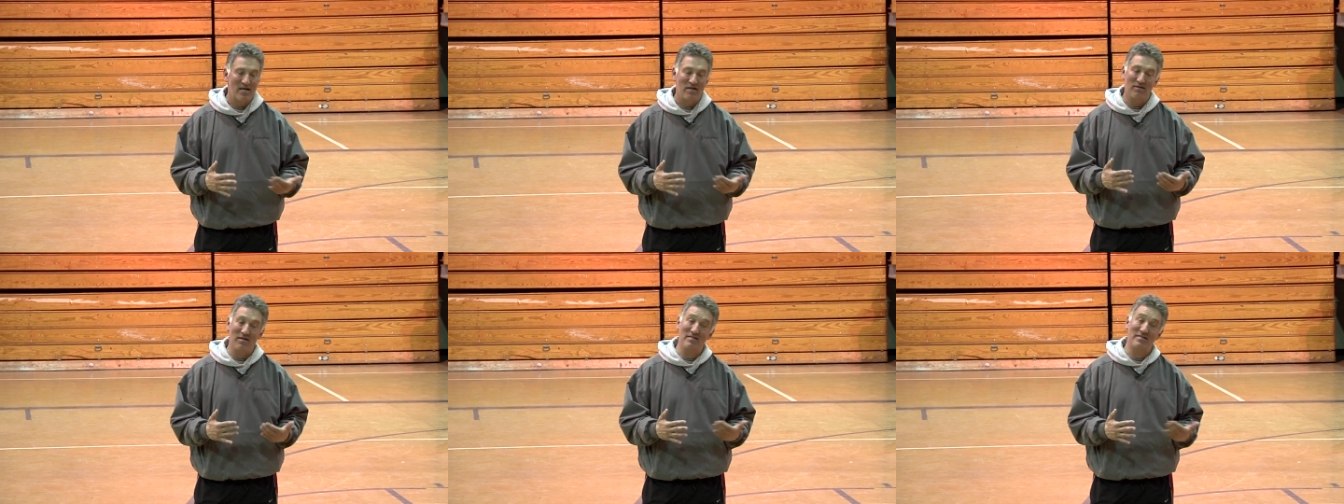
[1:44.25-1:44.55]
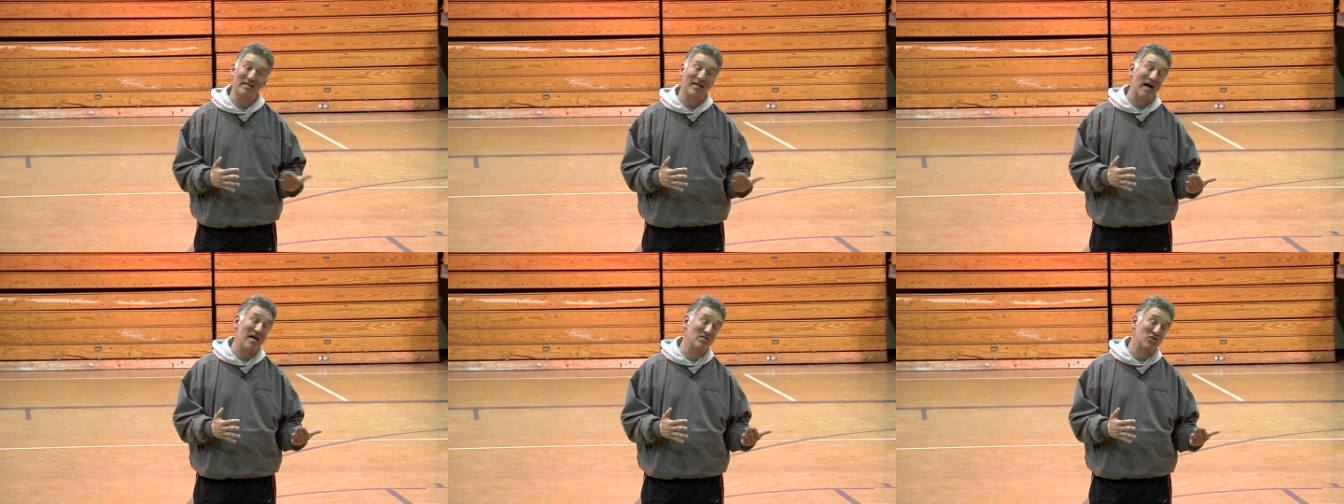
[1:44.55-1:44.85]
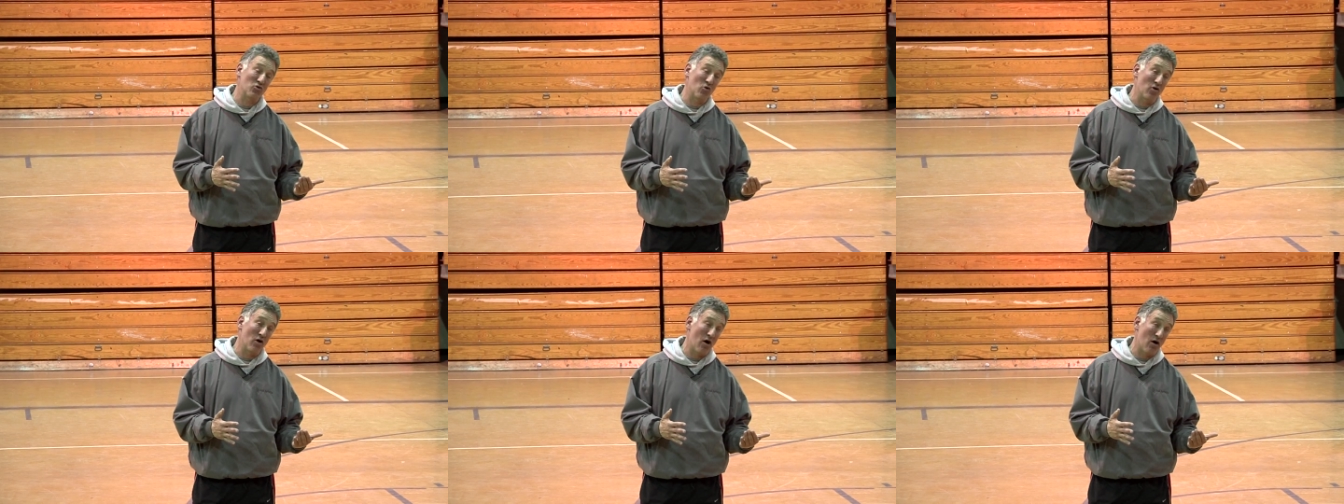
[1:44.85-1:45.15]
unless the guy's
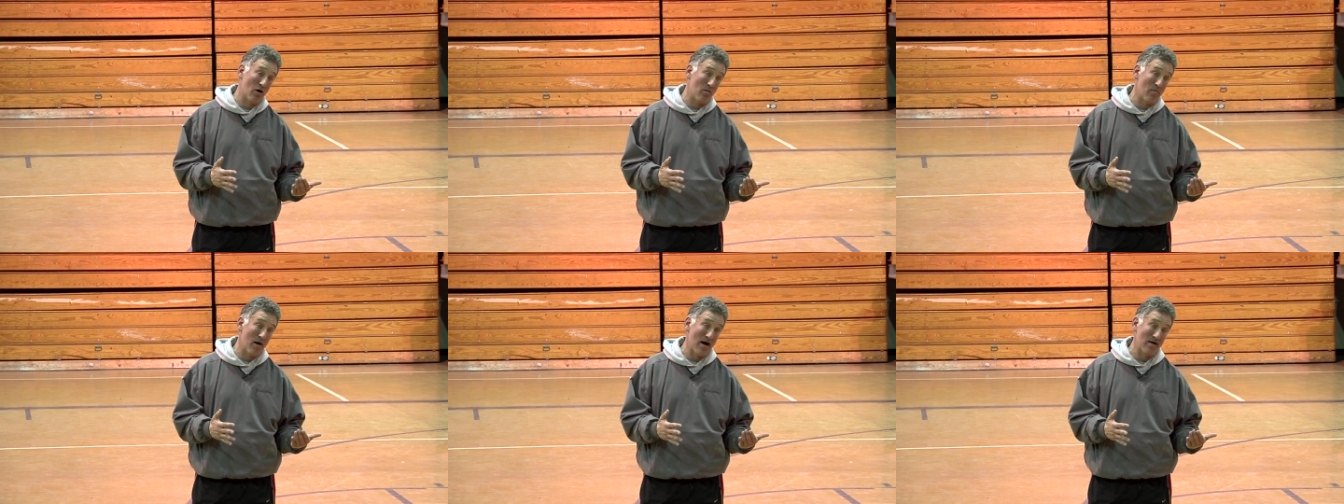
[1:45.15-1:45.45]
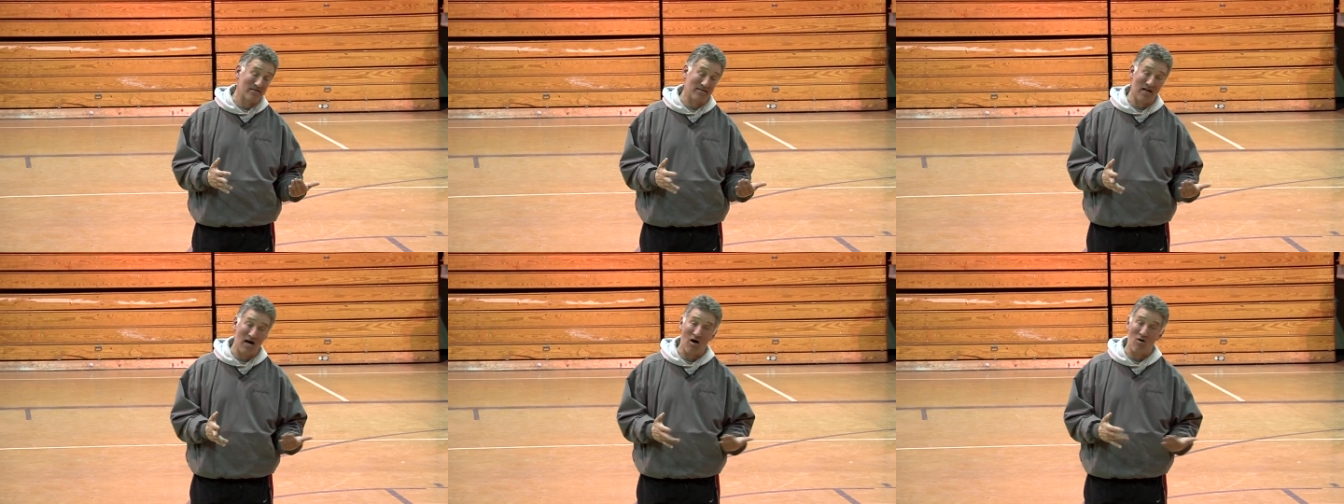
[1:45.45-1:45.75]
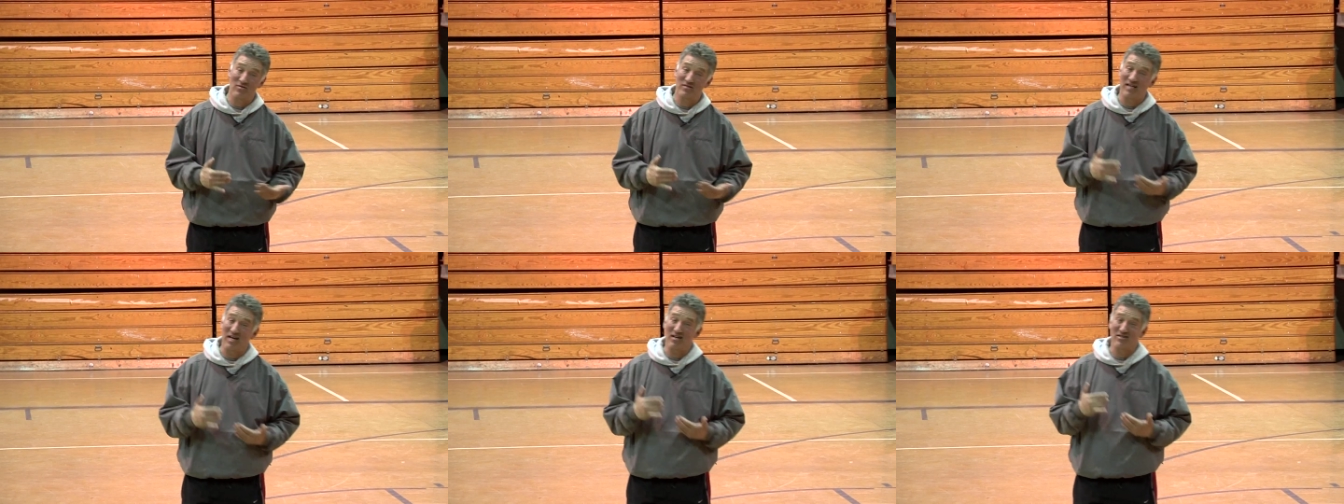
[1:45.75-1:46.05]
throwing 100 miles an
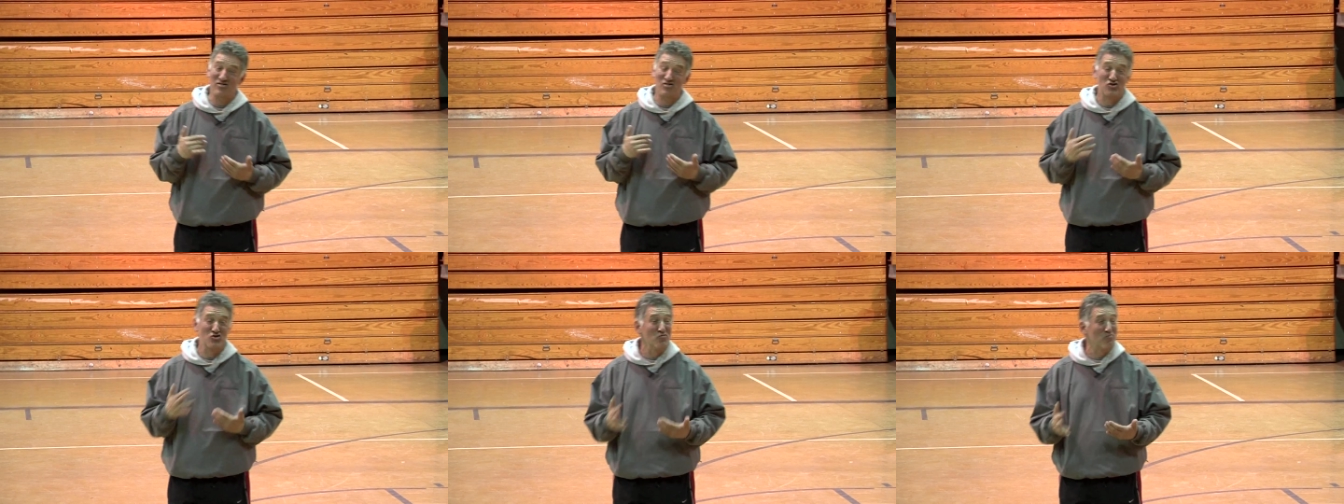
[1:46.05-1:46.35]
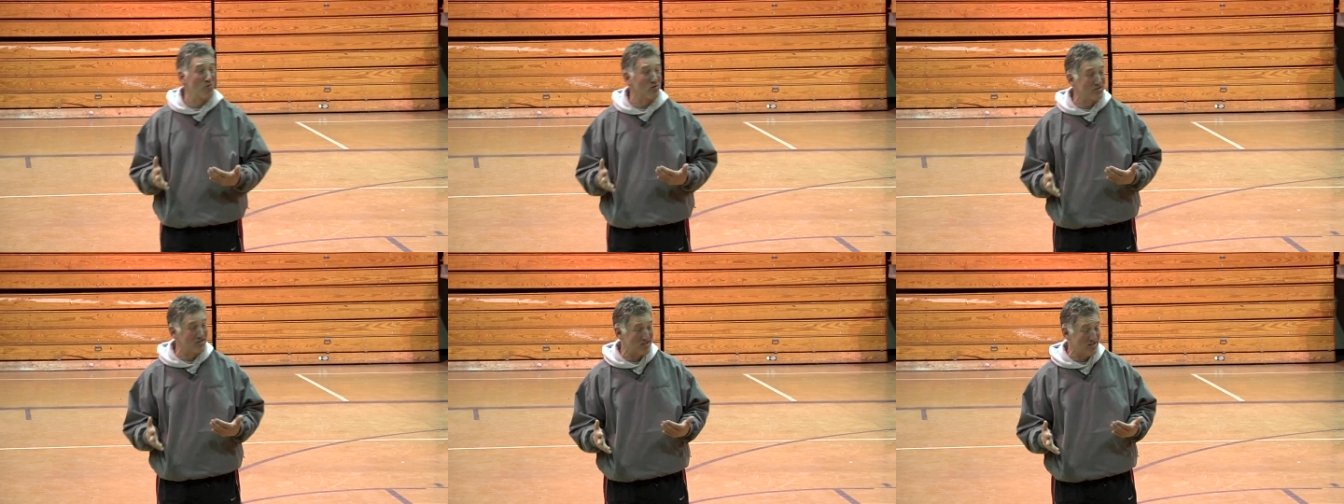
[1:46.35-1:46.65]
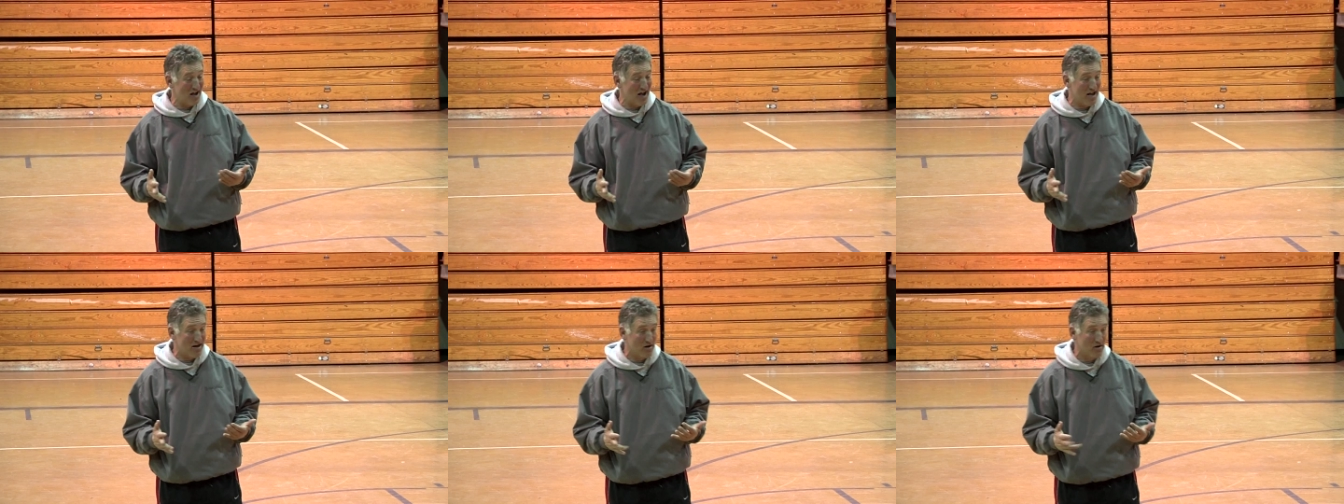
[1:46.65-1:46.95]
hour, he's got a super
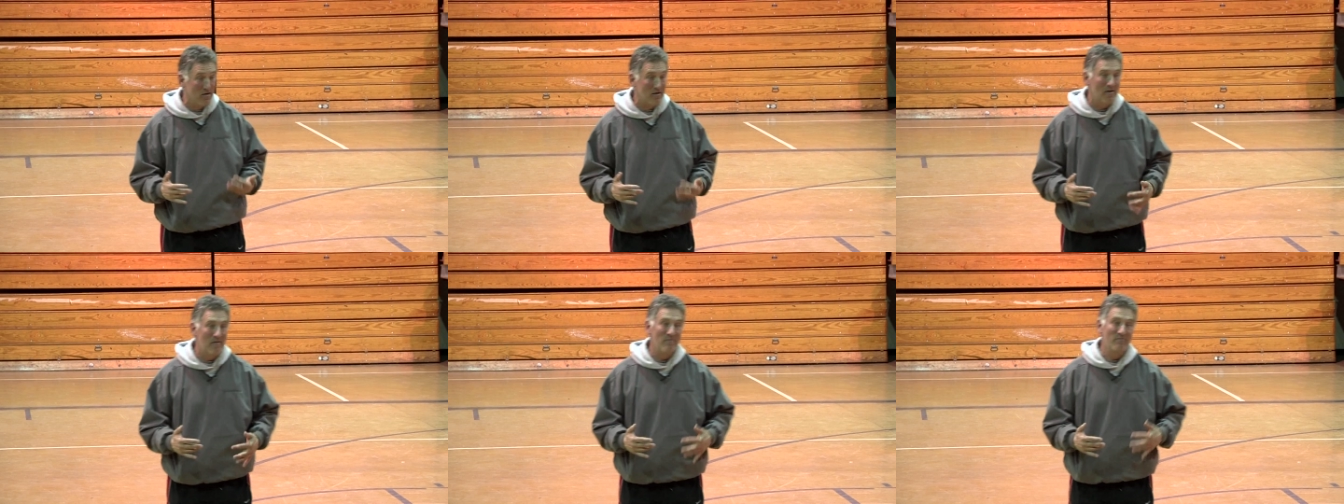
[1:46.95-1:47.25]
slider.